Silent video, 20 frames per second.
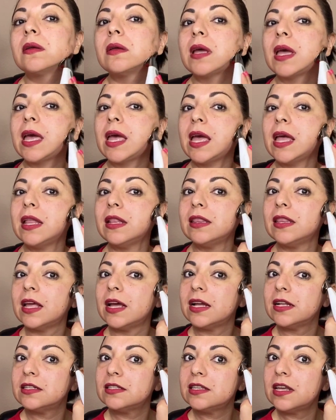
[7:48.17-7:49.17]
And
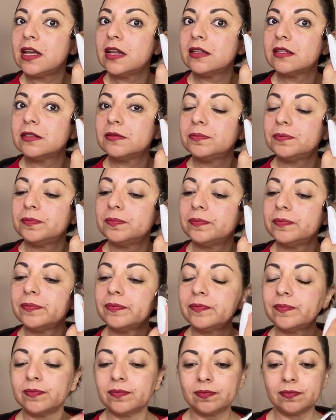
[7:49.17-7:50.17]
that's it.
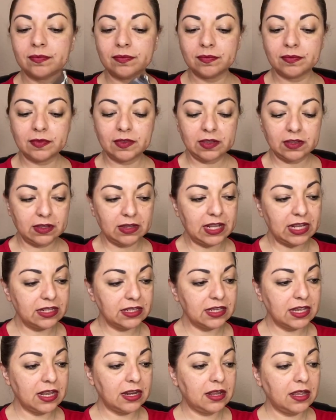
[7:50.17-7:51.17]
That's
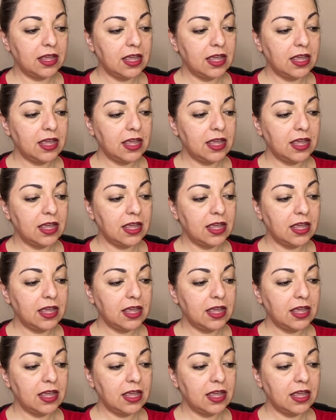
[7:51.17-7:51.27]
it.